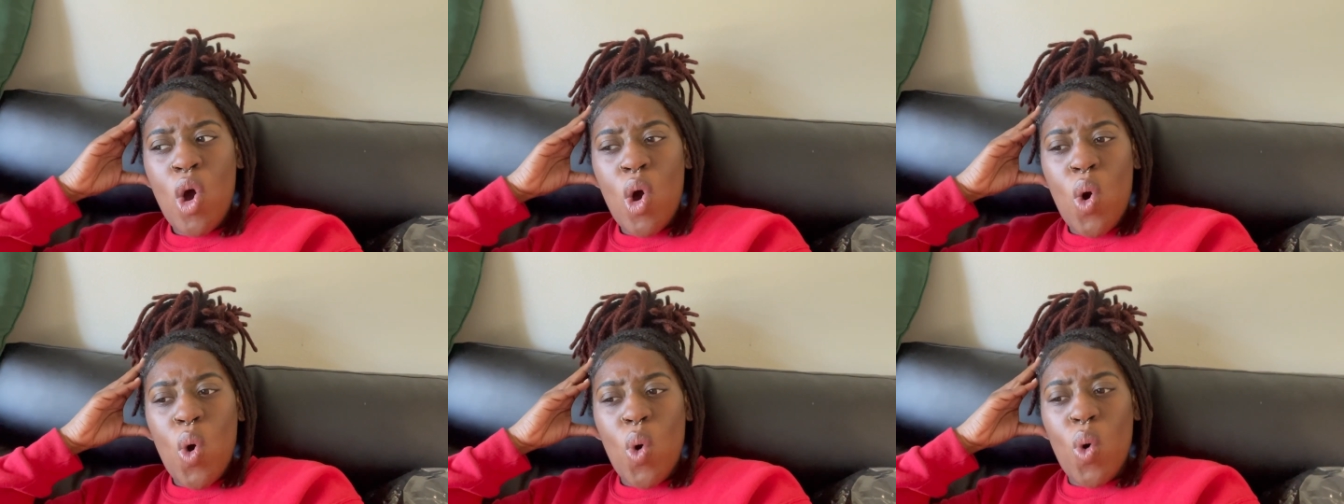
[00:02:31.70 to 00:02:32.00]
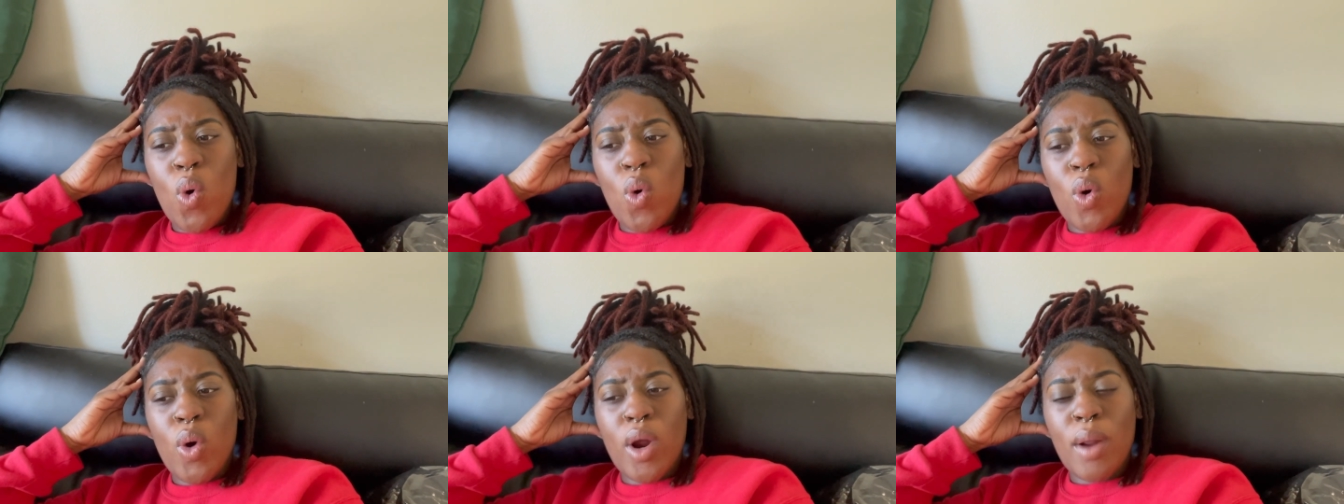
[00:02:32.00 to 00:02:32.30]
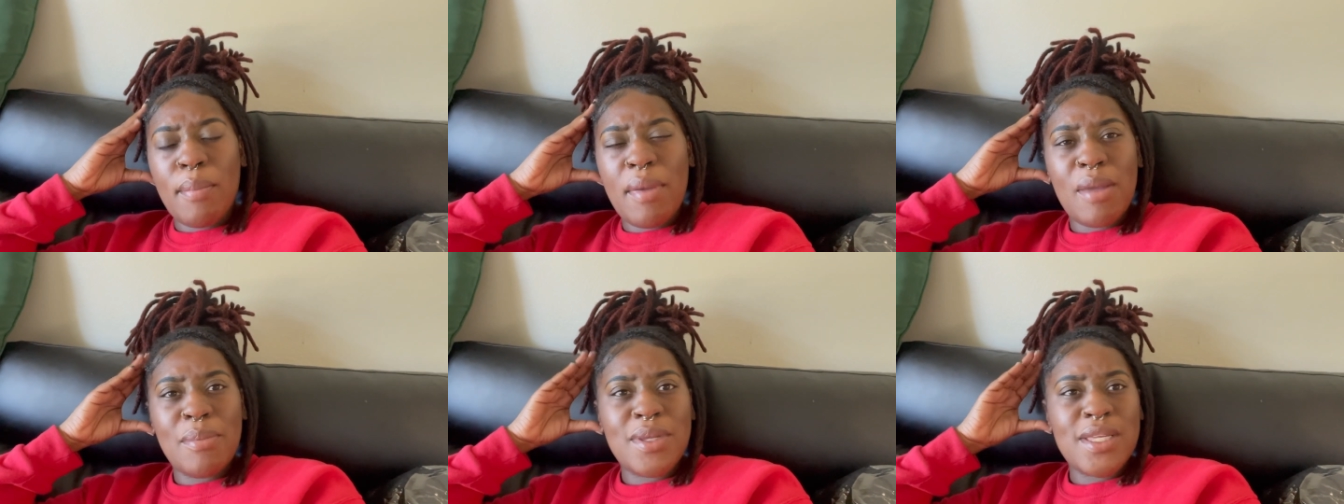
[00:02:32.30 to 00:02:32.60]
or
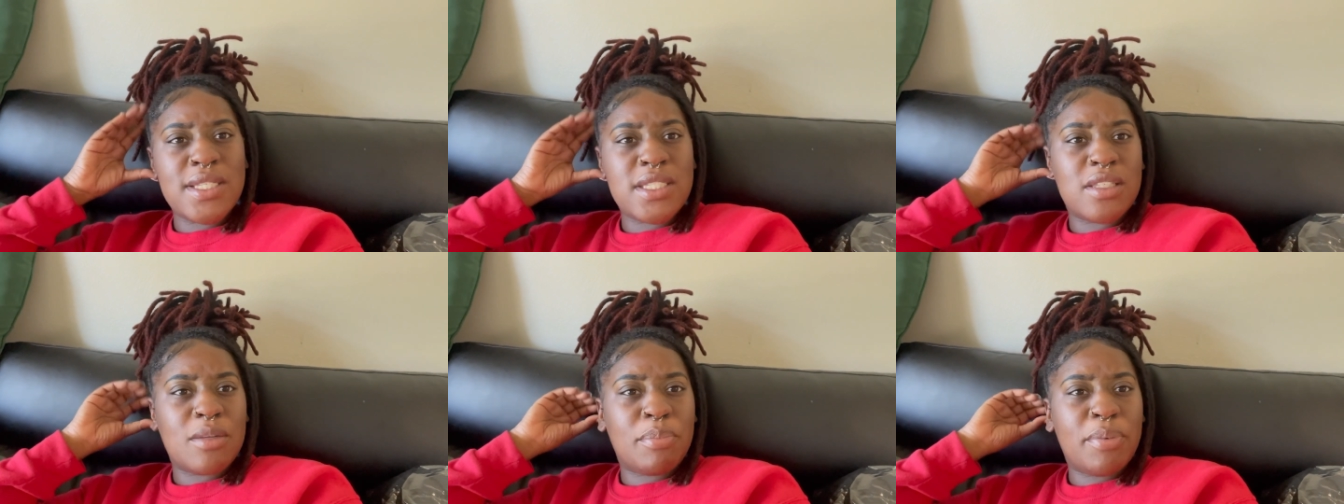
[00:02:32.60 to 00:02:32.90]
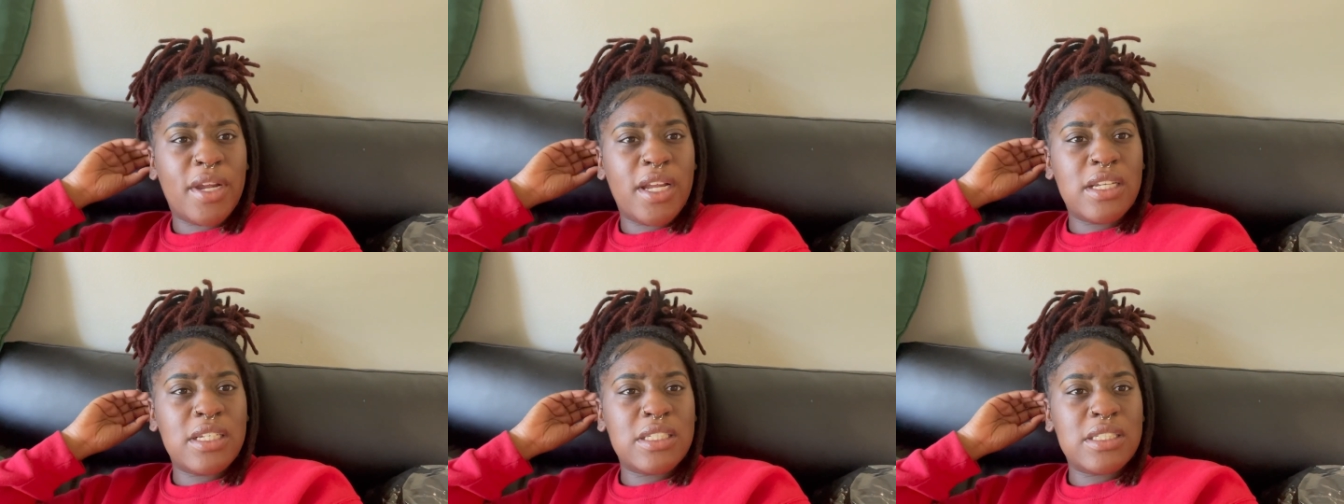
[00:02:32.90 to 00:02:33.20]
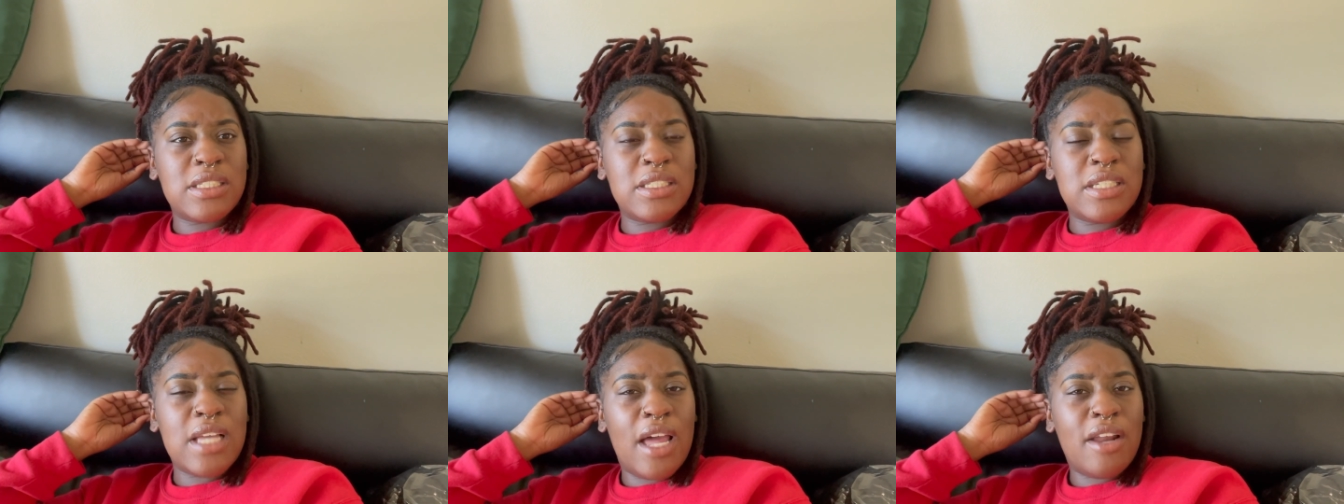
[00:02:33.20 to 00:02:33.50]
maybe it's the
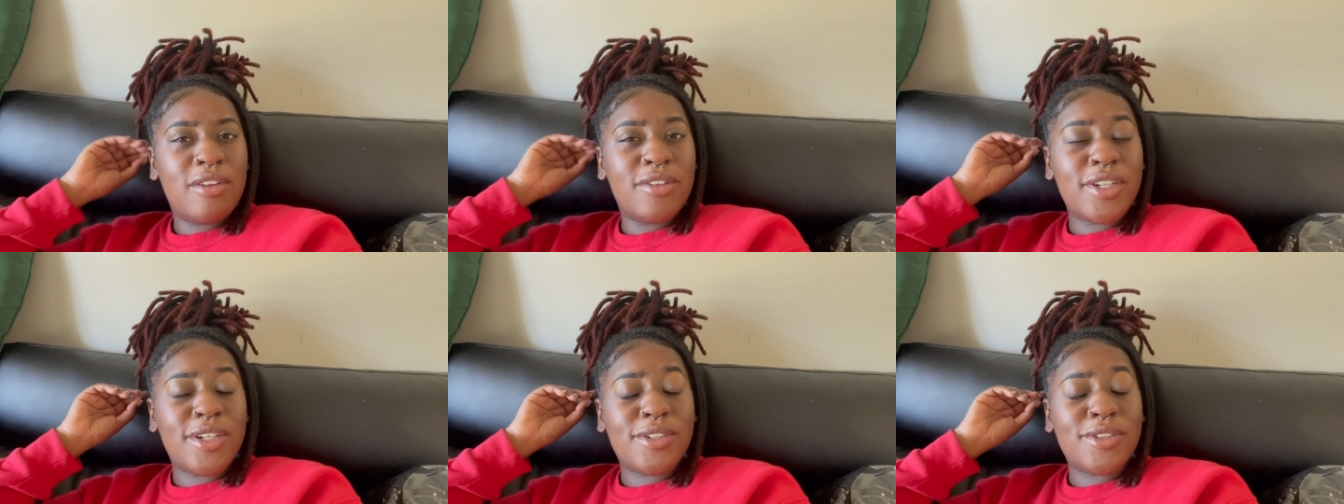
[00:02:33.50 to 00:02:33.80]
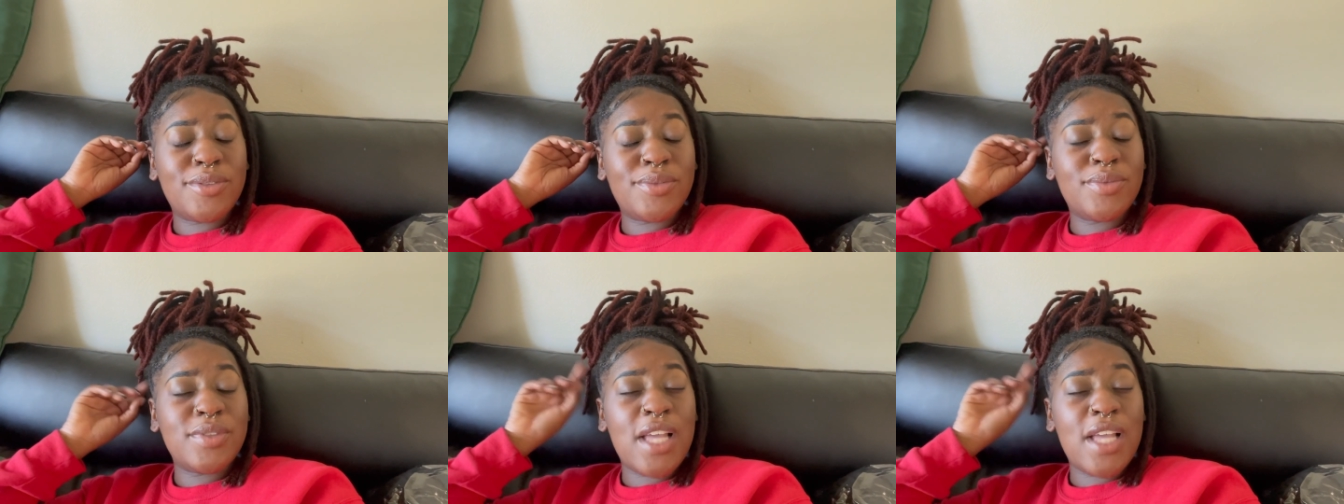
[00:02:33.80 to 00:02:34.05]
pregnancy. I don't know.